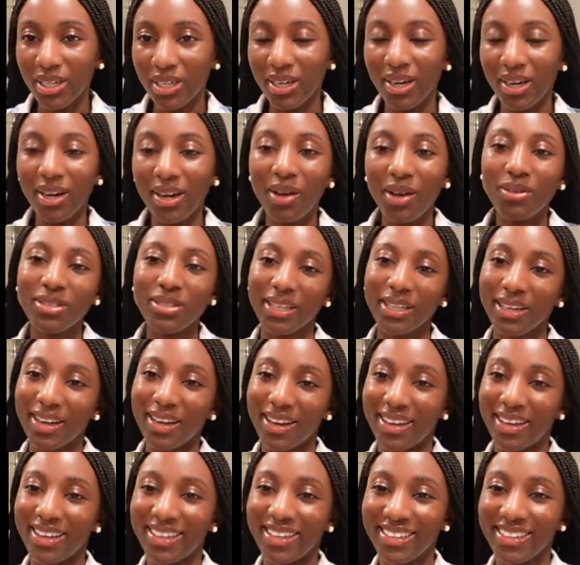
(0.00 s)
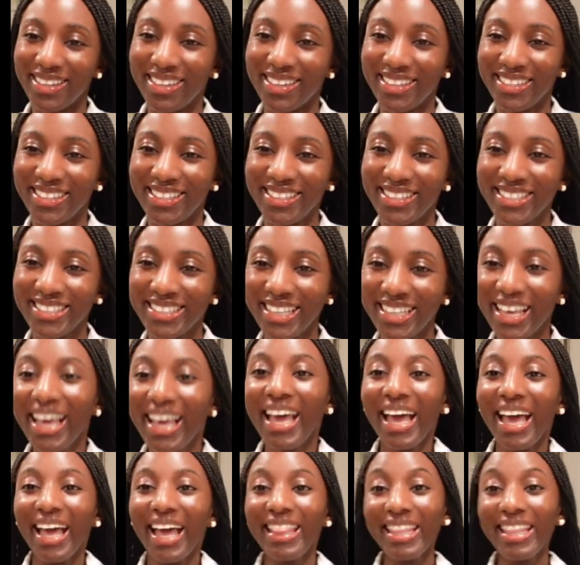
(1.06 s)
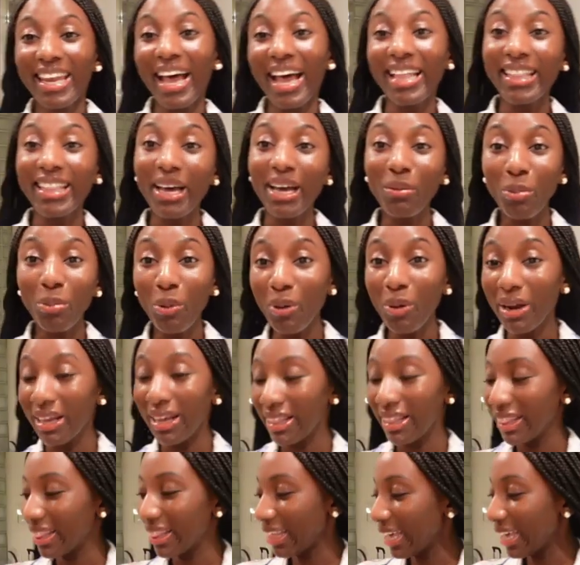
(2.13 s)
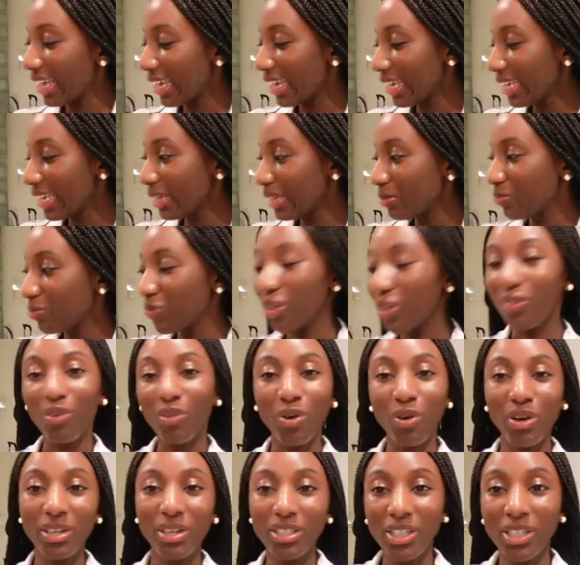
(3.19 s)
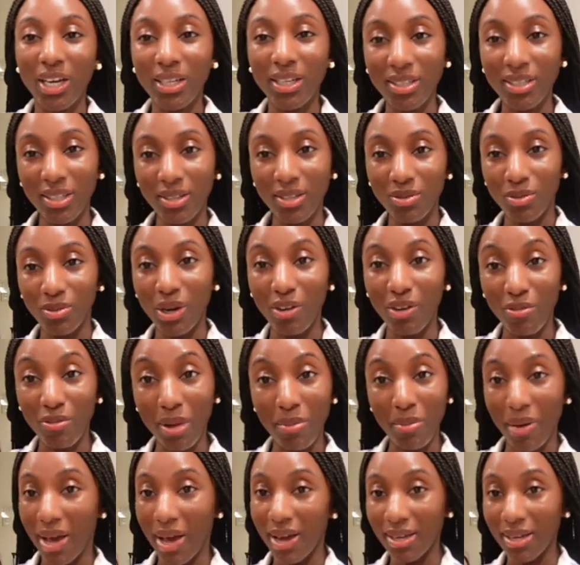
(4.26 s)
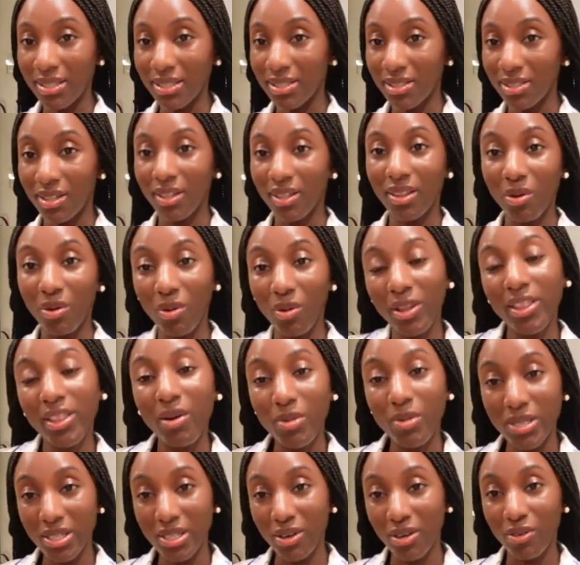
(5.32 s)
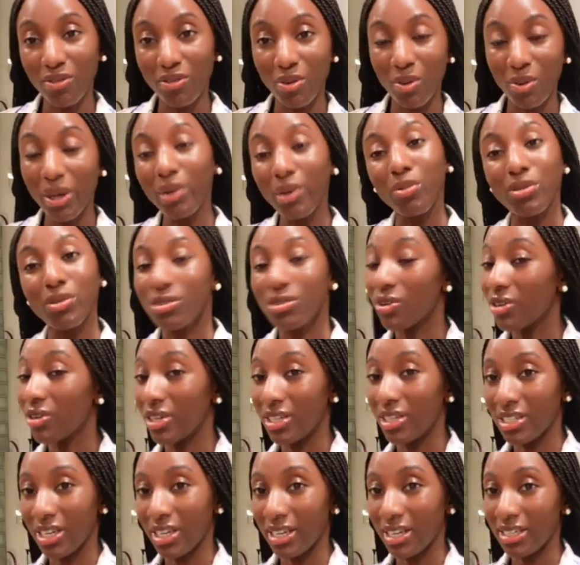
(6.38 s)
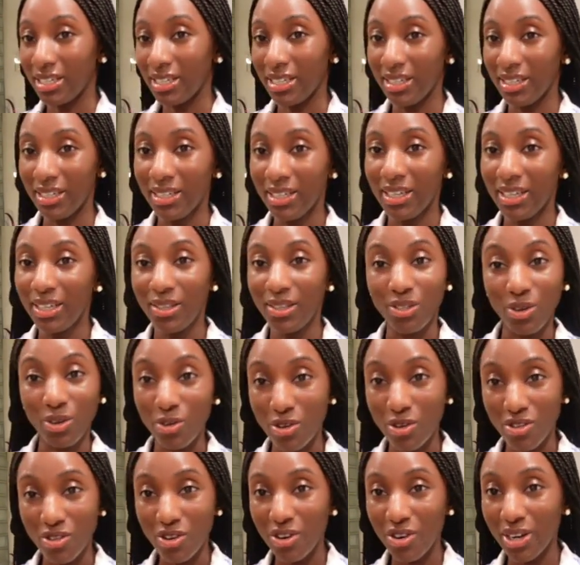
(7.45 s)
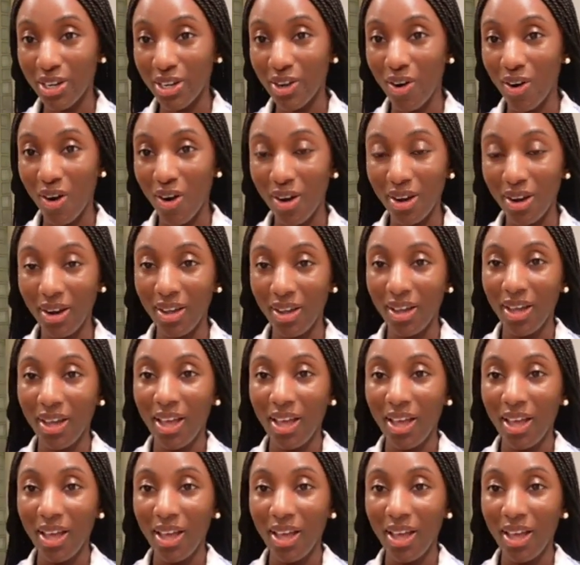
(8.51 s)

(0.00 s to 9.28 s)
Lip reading: And I was like, guys. And then at that point, they've already checked in one of my bags. The one that wasn't overweight was already checked in, so it was already gone.